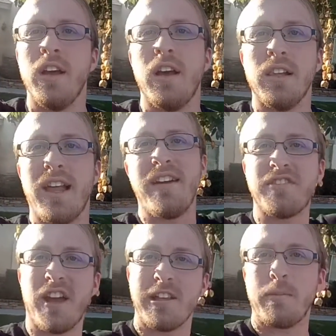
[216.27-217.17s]
a
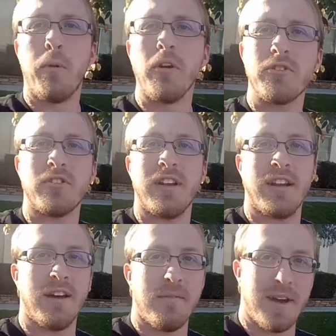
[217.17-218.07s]
life-size portrait
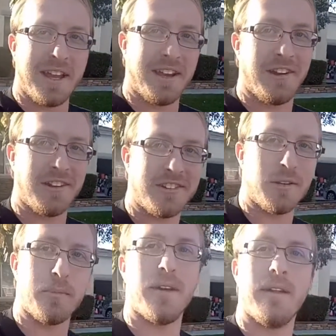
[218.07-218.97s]
of my character,
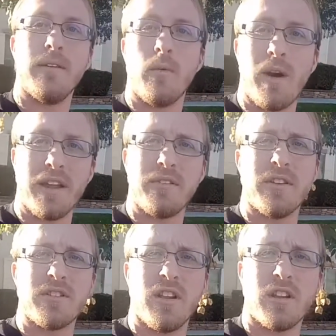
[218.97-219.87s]
but why
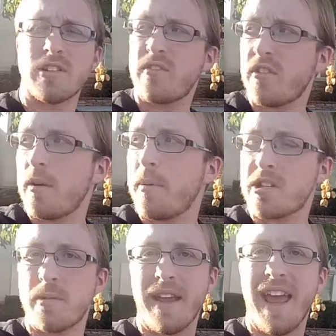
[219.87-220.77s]
$300 for a
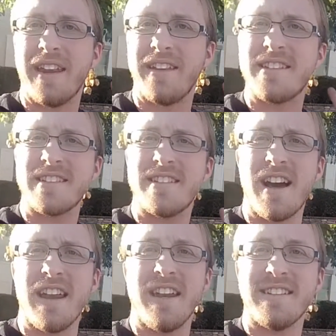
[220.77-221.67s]
picture of my hand? And this is
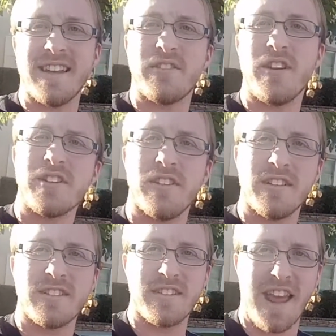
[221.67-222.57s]
not an exaggeration.
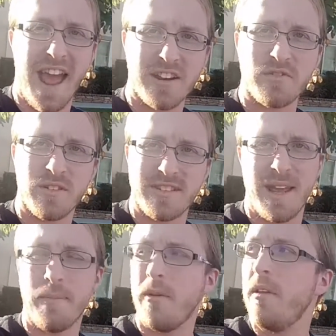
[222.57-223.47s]
This is an actual
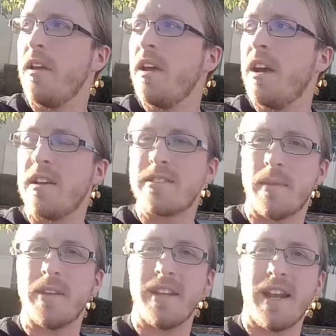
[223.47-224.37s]
example of
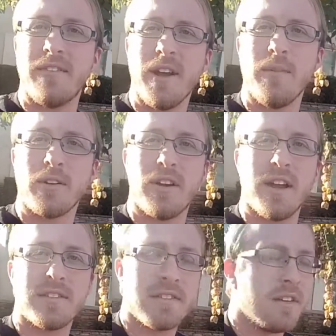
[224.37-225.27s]
something that I've come across.